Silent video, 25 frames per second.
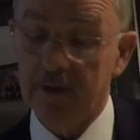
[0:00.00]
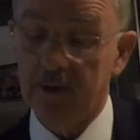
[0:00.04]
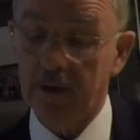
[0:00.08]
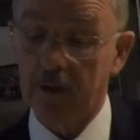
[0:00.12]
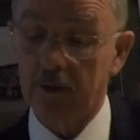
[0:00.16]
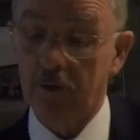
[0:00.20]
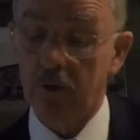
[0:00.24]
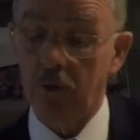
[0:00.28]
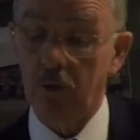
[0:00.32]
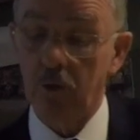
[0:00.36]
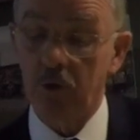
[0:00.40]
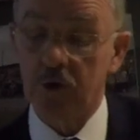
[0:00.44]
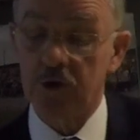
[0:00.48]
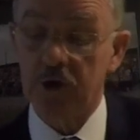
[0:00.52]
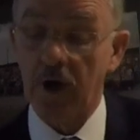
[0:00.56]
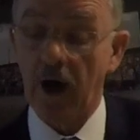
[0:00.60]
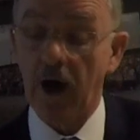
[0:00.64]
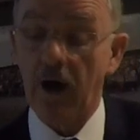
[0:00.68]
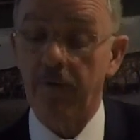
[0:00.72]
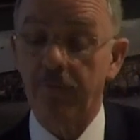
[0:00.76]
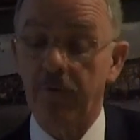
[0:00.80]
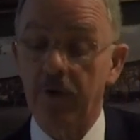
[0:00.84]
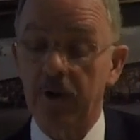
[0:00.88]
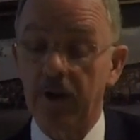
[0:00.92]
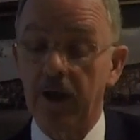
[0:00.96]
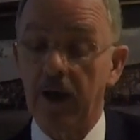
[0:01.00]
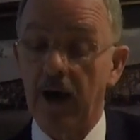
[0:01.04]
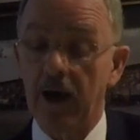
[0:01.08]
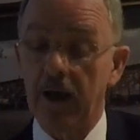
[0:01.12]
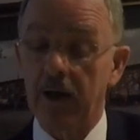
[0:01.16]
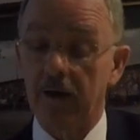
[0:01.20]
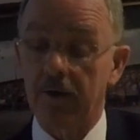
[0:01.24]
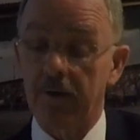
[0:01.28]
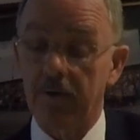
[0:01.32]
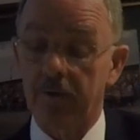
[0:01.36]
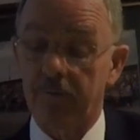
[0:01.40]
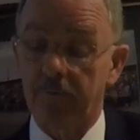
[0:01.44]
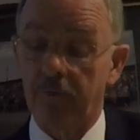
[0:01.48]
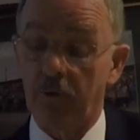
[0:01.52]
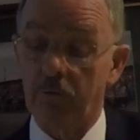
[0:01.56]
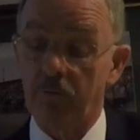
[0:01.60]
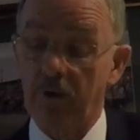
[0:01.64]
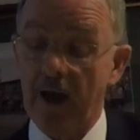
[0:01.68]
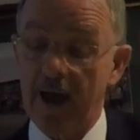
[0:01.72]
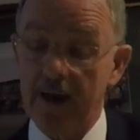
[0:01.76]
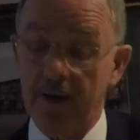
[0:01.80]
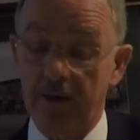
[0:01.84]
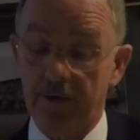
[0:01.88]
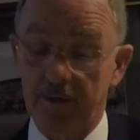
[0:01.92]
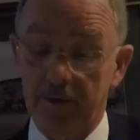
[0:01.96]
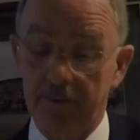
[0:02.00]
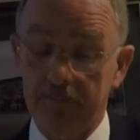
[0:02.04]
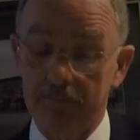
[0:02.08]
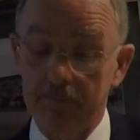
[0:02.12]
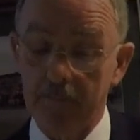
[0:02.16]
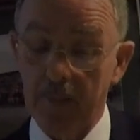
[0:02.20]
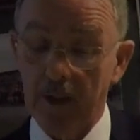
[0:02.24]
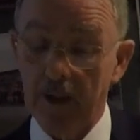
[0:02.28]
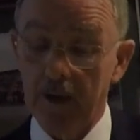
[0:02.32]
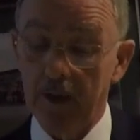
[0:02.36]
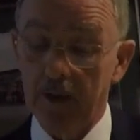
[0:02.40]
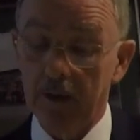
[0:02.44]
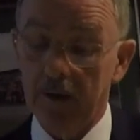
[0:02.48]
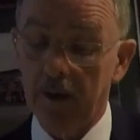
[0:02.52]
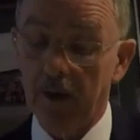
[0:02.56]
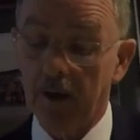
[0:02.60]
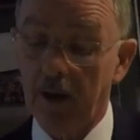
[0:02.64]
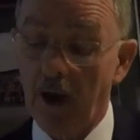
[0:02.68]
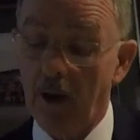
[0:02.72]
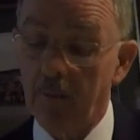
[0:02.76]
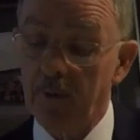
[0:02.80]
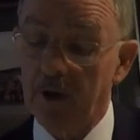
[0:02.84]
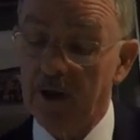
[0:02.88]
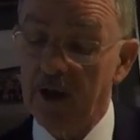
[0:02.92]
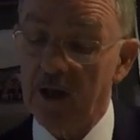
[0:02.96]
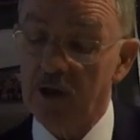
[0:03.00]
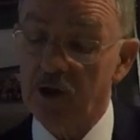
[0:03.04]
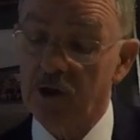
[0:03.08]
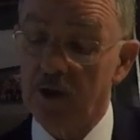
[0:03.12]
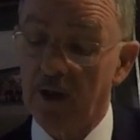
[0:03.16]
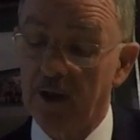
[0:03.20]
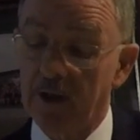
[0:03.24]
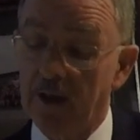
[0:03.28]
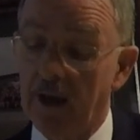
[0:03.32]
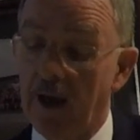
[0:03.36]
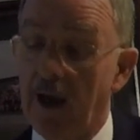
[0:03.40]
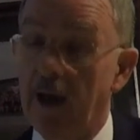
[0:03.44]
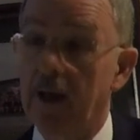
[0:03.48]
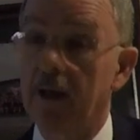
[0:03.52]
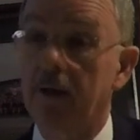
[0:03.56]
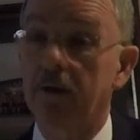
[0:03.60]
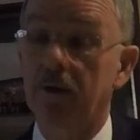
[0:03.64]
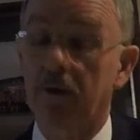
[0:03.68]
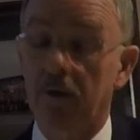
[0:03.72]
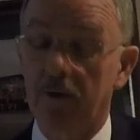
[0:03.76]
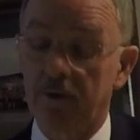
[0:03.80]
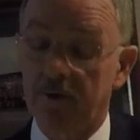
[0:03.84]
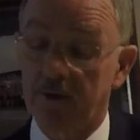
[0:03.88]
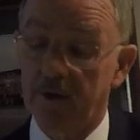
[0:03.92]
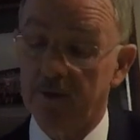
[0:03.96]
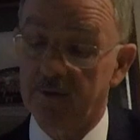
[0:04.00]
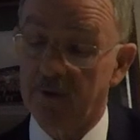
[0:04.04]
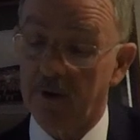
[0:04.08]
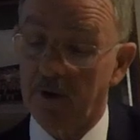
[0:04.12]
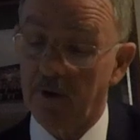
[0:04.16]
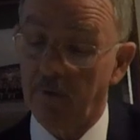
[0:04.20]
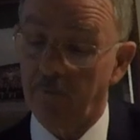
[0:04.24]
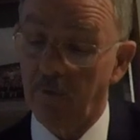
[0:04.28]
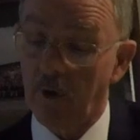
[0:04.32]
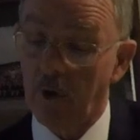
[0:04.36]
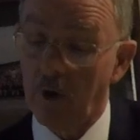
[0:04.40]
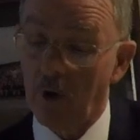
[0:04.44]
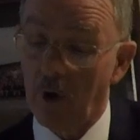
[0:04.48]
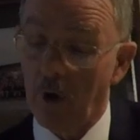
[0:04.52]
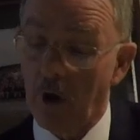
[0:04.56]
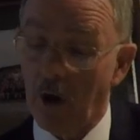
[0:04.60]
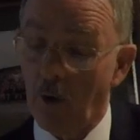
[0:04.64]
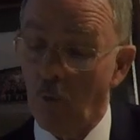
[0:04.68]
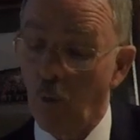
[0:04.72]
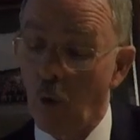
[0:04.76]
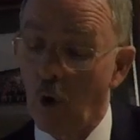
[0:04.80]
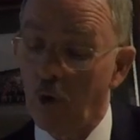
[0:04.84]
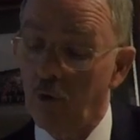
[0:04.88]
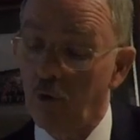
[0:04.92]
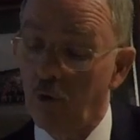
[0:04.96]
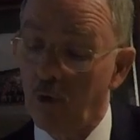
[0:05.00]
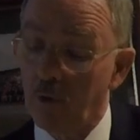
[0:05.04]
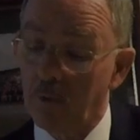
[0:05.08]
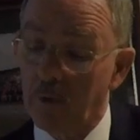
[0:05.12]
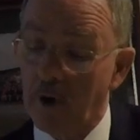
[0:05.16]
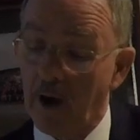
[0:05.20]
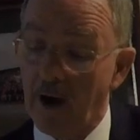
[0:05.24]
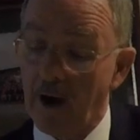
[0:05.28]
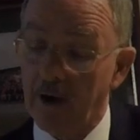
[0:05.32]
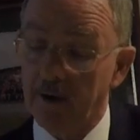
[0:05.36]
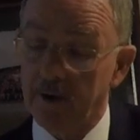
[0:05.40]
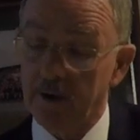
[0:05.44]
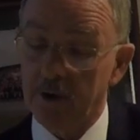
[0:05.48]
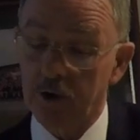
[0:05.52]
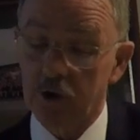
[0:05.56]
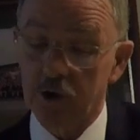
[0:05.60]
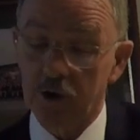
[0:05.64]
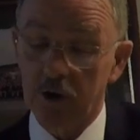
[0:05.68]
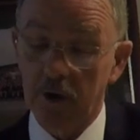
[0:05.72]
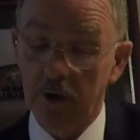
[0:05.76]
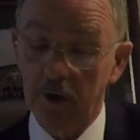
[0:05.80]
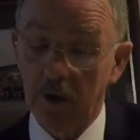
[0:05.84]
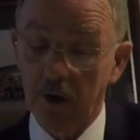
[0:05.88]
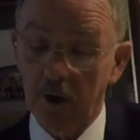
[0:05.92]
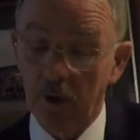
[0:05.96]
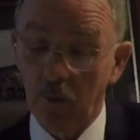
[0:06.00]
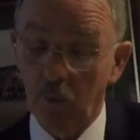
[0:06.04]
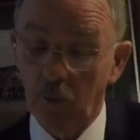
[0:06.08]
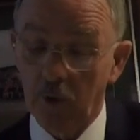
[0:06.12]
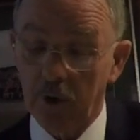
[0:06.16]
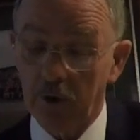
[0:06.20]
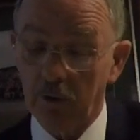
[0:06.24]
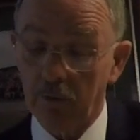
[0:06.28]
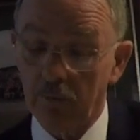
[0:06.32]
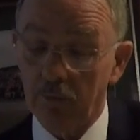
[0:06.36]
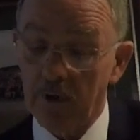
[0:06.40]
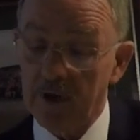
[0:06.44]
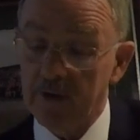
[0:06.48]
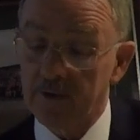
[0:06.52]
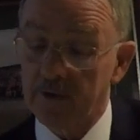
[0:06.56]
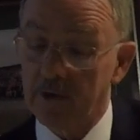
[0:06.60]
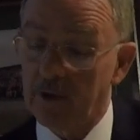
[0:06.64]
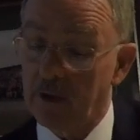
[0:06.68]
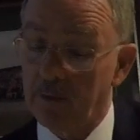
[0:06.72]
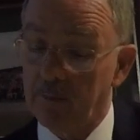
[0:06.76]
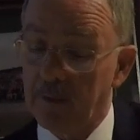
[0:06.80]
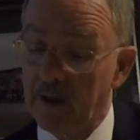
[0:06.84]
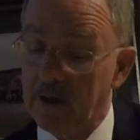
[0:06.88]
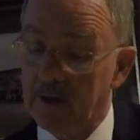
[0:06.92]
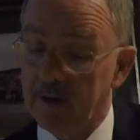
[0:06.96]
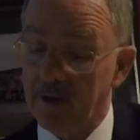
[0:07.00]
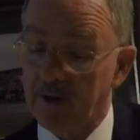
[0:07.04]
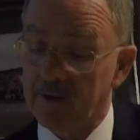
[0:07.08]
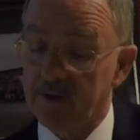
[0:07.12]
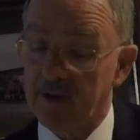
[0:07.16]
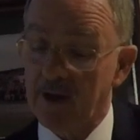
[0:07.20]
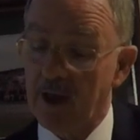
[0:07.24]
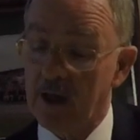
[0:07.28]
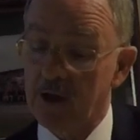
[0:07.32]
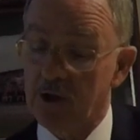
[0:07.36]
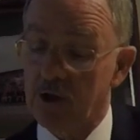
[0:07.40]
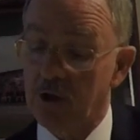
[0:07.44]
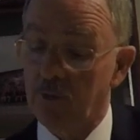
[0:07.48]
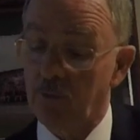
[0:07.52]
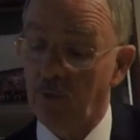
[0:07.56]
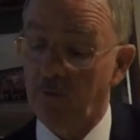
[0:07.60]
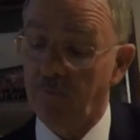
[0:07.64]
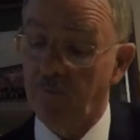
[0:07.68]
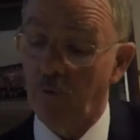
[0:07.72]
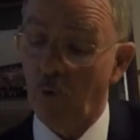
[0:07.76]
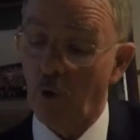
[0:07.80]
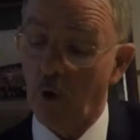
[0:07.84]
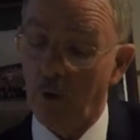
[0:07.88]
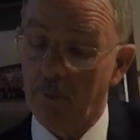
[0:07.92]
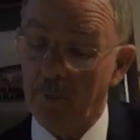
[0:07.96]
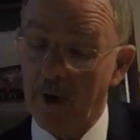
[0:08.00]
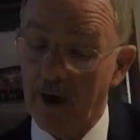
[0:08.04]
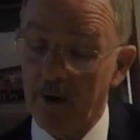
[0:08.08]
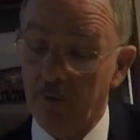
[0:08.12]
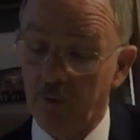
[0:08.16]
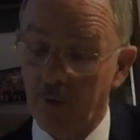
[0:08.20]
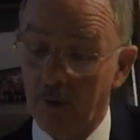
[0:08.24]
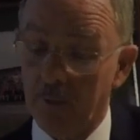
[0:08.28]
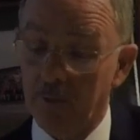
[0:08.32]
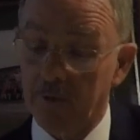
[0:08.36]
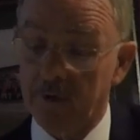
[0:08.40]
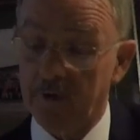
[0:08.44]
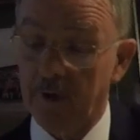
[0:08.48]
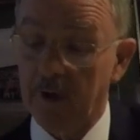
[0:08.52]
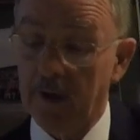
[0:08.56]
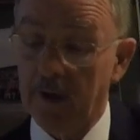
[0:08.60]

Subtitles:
Latouche, offered the island for rent. The accommodation on the island consisted of a one-room cottage with a recently built extension with 4 bedrooms,